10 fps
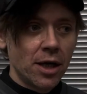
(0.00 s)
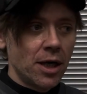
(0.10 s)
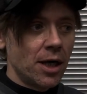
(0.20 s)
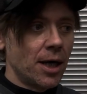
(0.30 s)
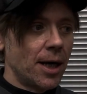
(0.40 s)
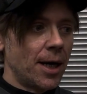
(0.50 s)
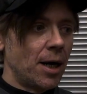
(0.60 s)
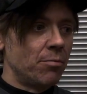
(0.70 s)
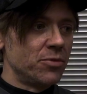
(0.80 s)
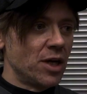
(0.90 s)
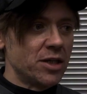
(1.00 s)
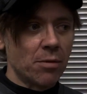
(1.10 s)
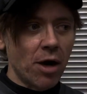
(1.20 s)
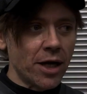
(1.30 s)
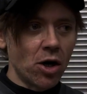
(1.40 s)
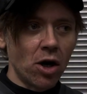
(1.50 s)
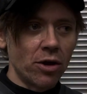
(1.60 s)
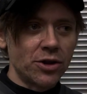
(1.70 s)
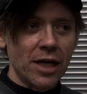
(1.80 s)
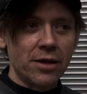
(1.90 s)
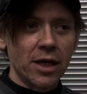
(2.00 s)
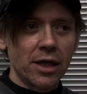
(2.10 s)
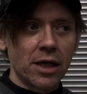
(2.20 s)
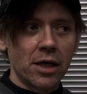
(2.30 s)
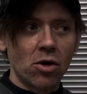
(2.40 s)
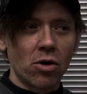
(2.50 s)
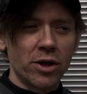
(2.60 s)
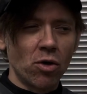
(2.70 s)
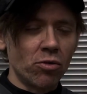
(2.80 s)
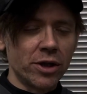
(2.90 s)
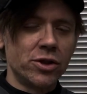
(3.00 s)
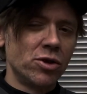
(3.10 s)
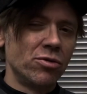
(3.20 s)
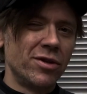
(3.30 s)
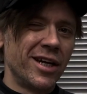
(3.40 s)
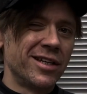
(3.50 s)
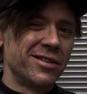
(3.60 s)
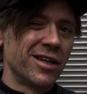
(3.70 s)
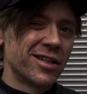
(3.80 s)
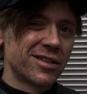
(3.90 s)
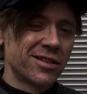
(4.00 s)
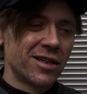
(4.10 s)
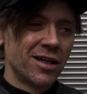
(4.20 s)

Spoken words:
And to my knowledge, I think are the only two that exist.